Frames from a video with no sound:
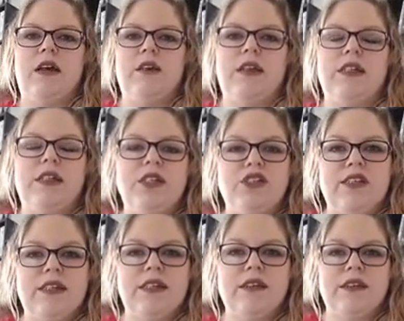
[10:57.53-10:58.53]

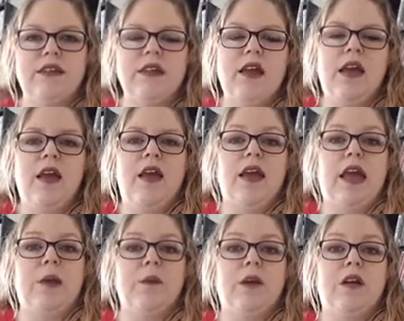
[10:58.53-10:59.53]
contingencies,
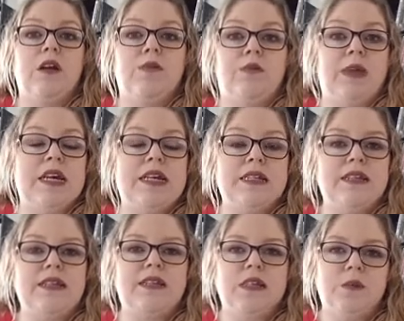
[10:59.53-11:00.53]
and we're being
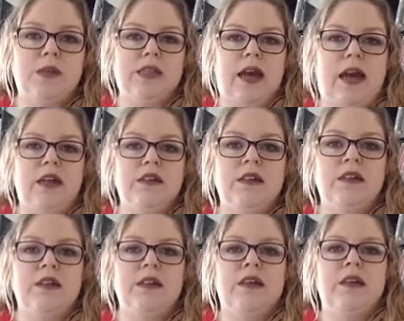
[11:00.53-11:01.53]
consistent with that,
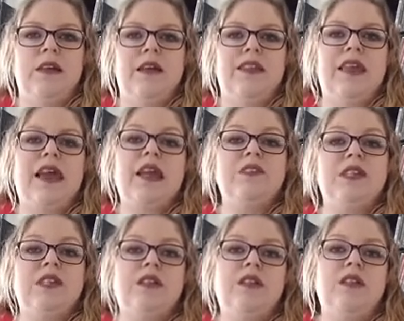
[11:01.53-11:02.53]
that gives
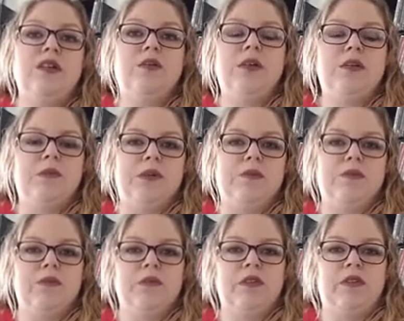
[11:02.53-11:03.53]
us a little bit of room,
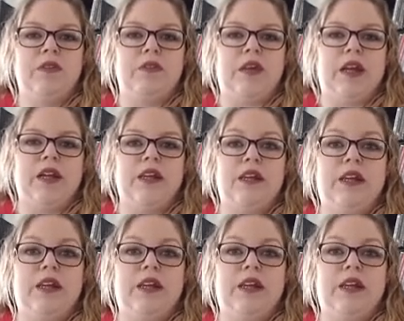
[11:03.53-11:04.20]
right?